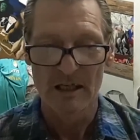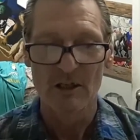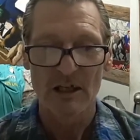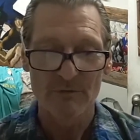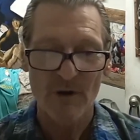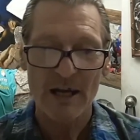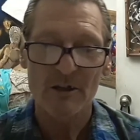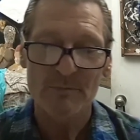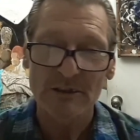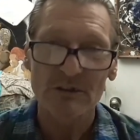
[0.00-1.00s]

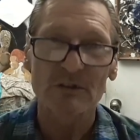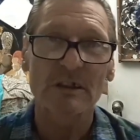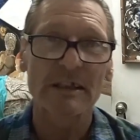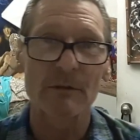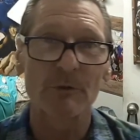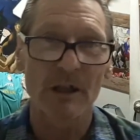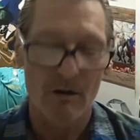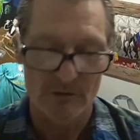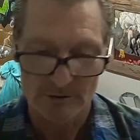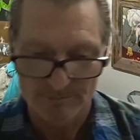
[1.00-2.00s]
environments can
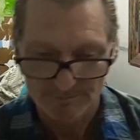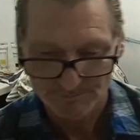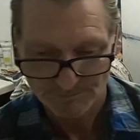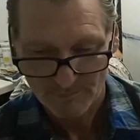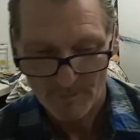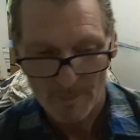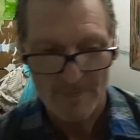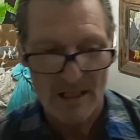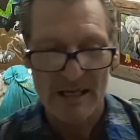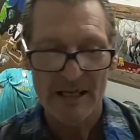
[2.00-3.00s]
recover.
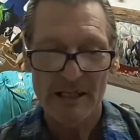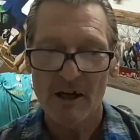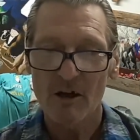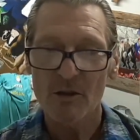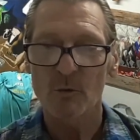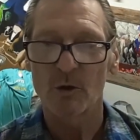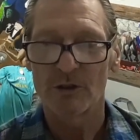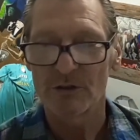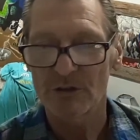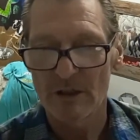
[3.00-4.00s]
In other
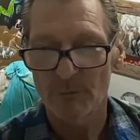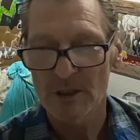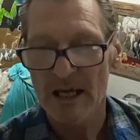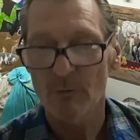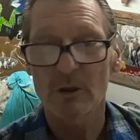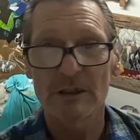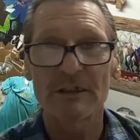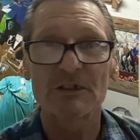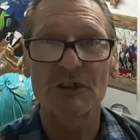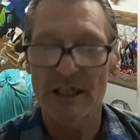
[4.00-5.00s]
words, if we're not willing
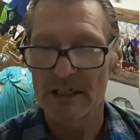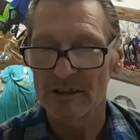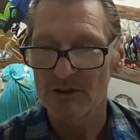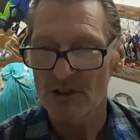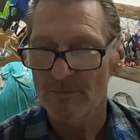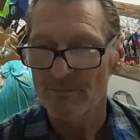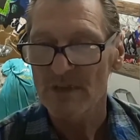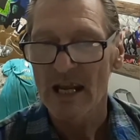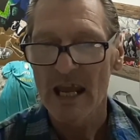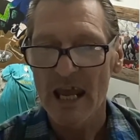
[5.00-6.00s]
to change
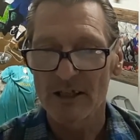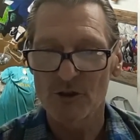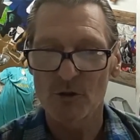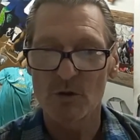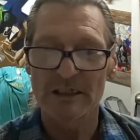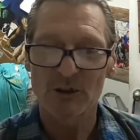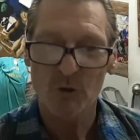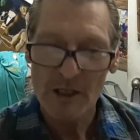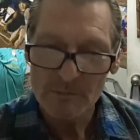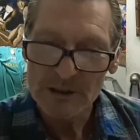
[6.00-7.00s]
and do
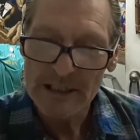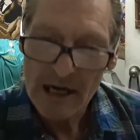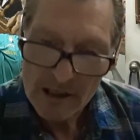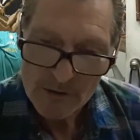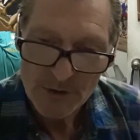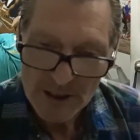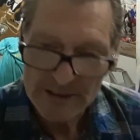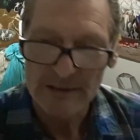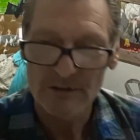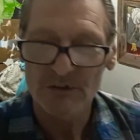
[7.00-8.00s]
incredibly hard
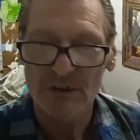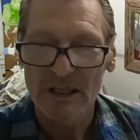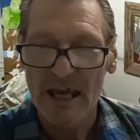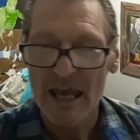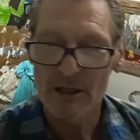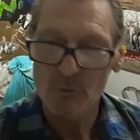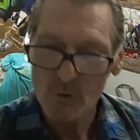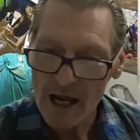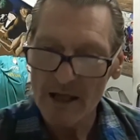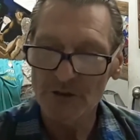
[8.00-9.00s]
things and
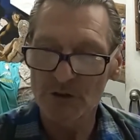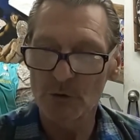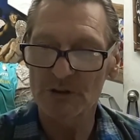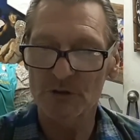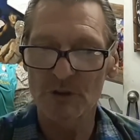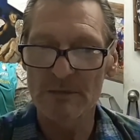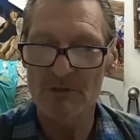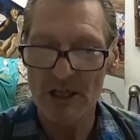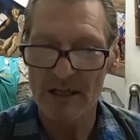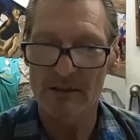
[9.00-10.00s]
rise to extreme
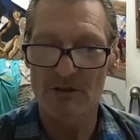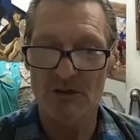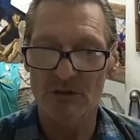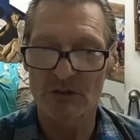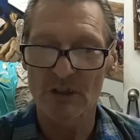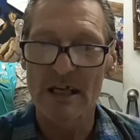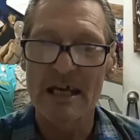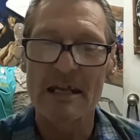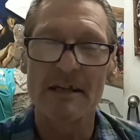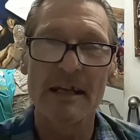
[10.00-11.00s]
challenges,
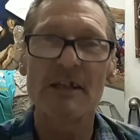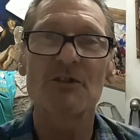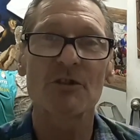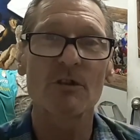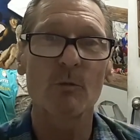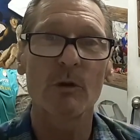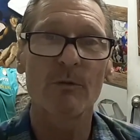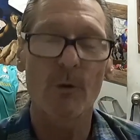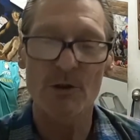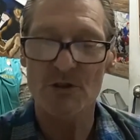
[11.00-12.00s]
nature will
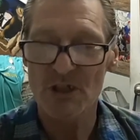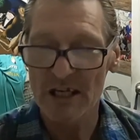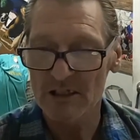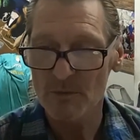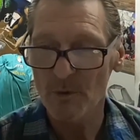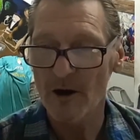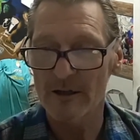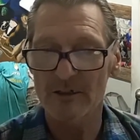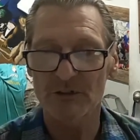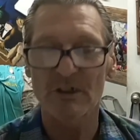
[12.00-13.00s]
force change upon
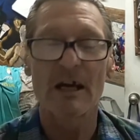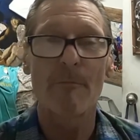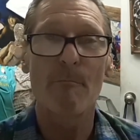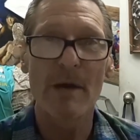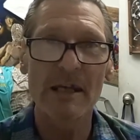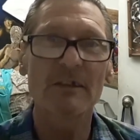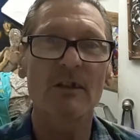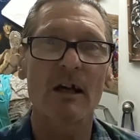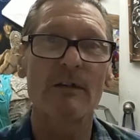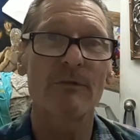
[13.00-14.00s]
us, make
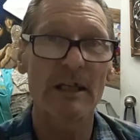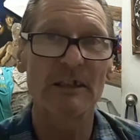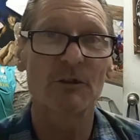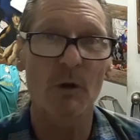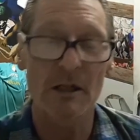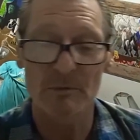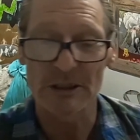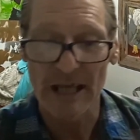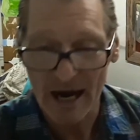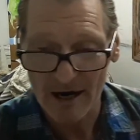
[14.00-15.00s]
life
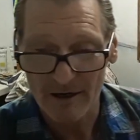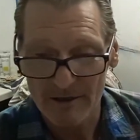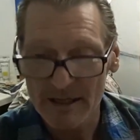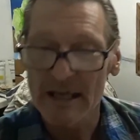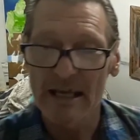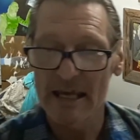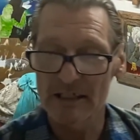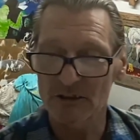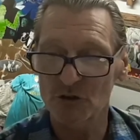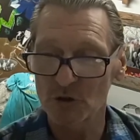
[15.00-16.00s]
incredibly hard and
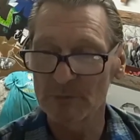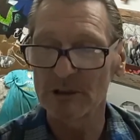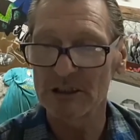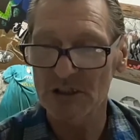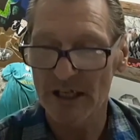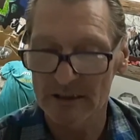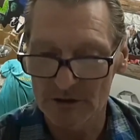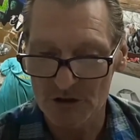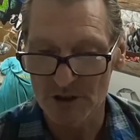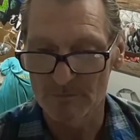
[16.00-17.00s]
extremely
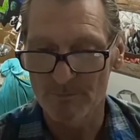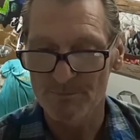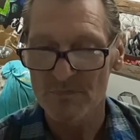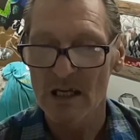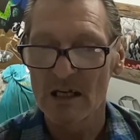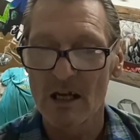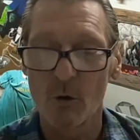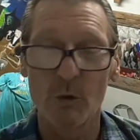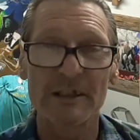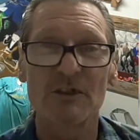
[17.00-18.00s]
challenging.
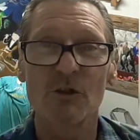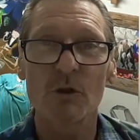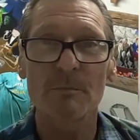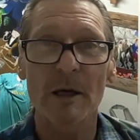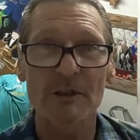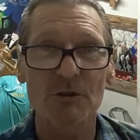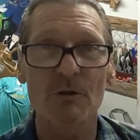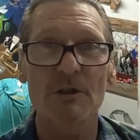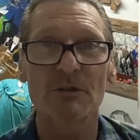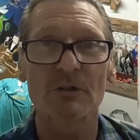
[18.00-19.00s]
We can do it by
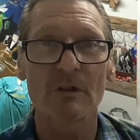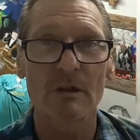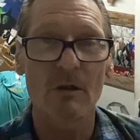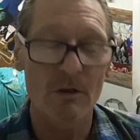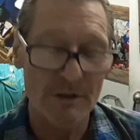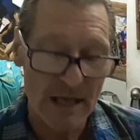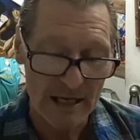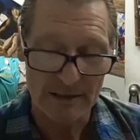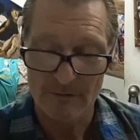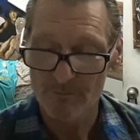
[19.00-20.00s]
choice or
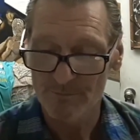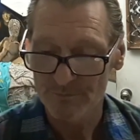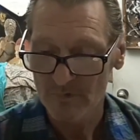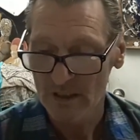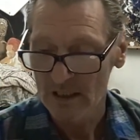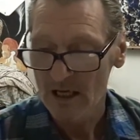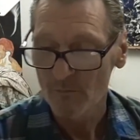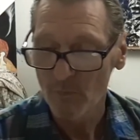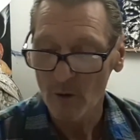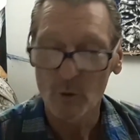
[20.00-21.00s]
not,
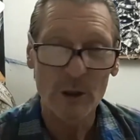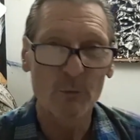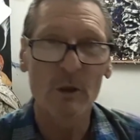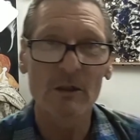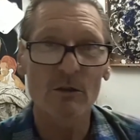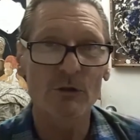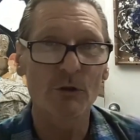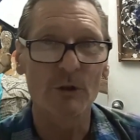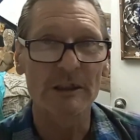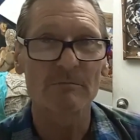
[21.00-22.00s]
but we will
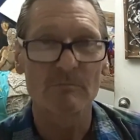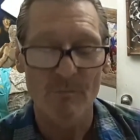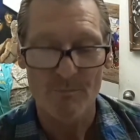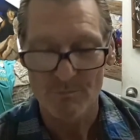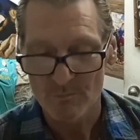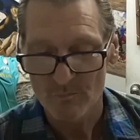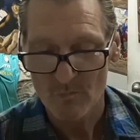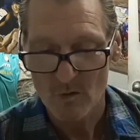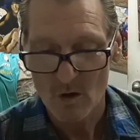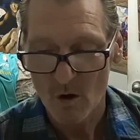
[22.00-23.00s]
do it
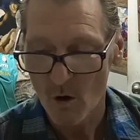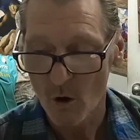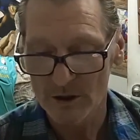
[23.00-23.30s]
or